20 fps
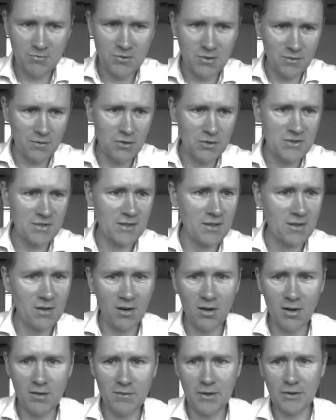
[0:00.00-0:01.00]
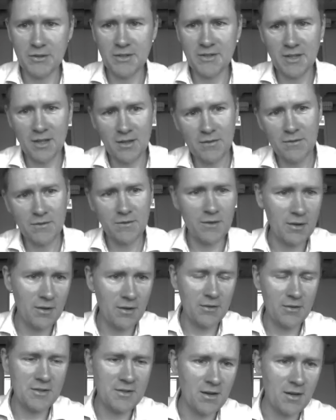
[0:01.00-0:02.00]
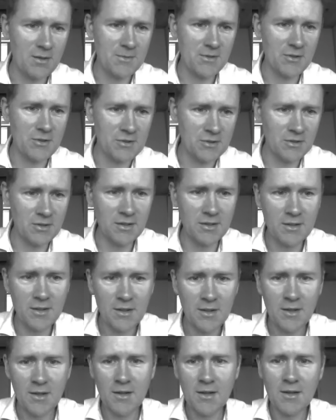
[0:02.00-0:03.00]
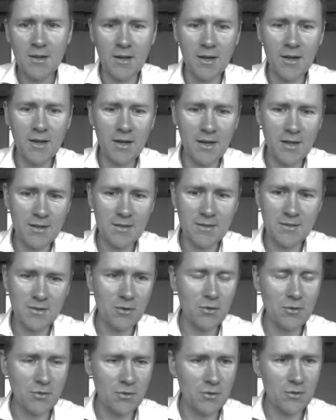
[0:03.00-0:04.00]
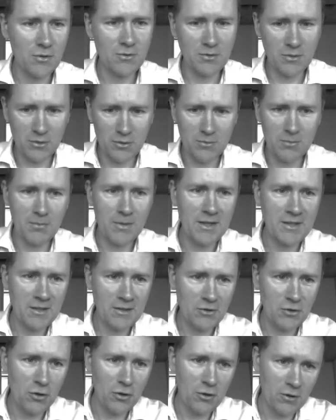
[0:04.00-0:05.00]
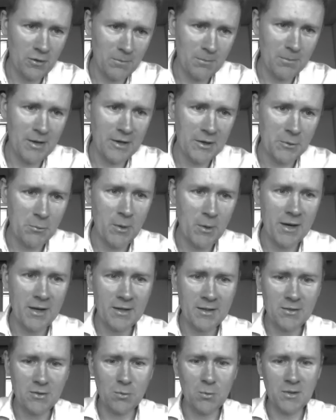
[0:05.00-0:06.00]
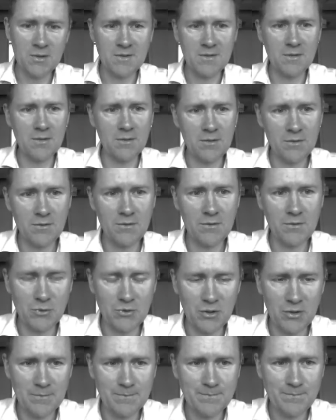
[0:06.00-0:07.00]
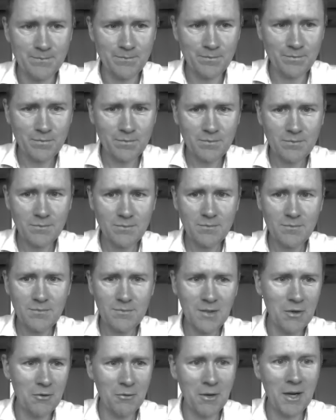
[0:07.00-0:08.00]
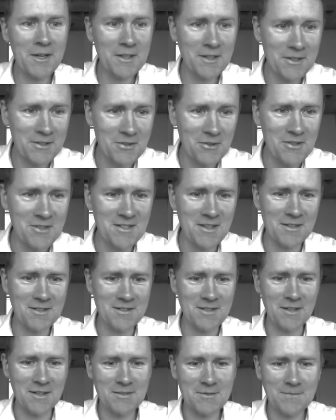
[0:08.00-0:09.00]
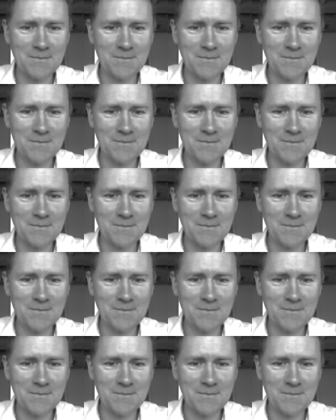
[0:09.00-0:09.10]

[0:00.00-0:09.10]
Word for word: traversing are very tough and other times are good, and so you're, you're making your merry way towards the future, riding into the sunset.